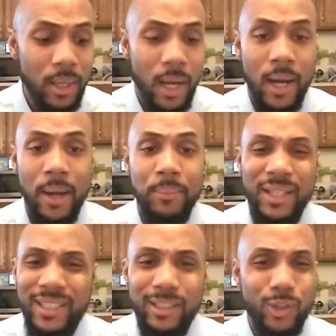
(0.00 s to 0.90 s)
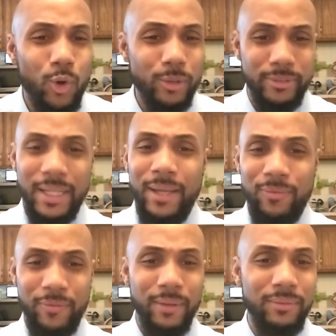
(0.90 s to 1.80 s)
And I think the course is like
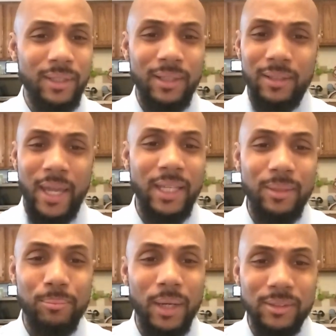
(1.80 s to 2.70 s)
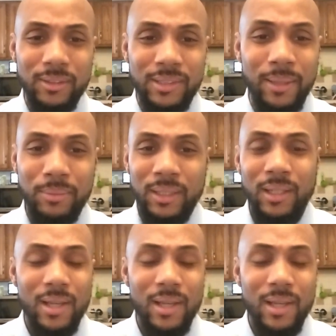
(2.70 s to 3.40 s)
50 or 80 bucks or something.